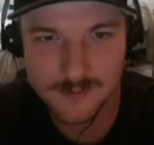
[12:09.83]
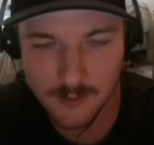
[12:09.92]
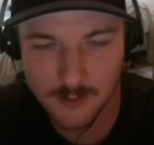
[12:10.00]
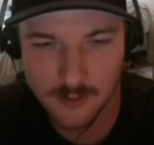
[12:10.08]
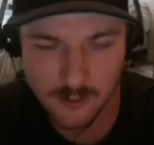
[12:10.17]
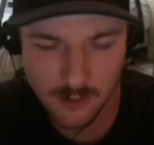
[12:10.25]

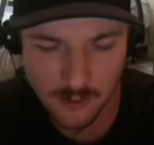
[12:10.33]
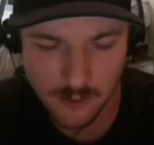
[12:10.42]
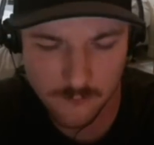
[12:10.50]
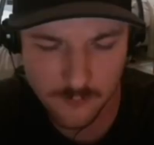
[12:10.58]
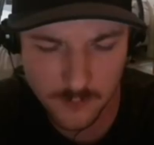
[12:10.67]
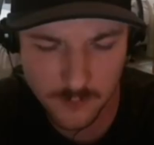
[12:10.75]
I don't know how
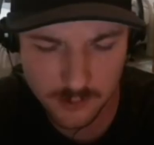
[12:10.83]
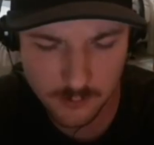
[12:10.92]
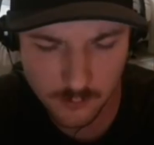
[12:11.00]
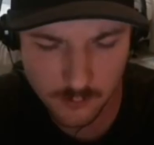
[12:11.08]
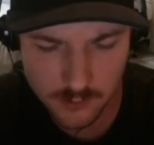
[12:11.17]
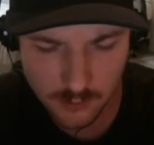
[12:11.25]

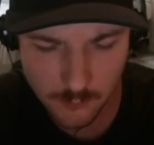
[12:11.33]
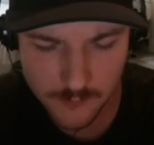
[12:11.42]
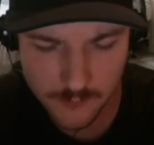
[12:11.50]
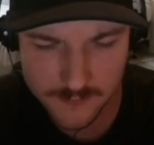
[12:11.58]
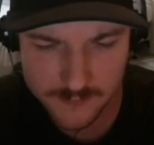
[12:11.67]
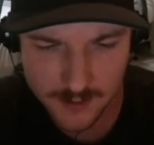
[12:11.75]
familiar you are
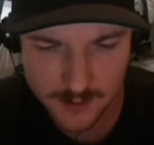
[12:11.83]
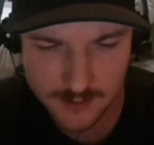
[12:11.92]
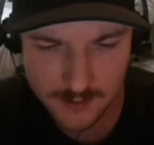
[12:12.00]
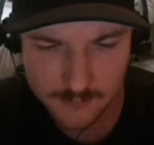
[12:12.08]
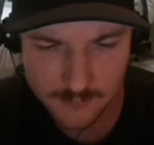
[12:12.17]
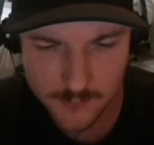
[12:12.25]
with the
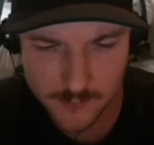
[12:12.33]
Zeitgeist,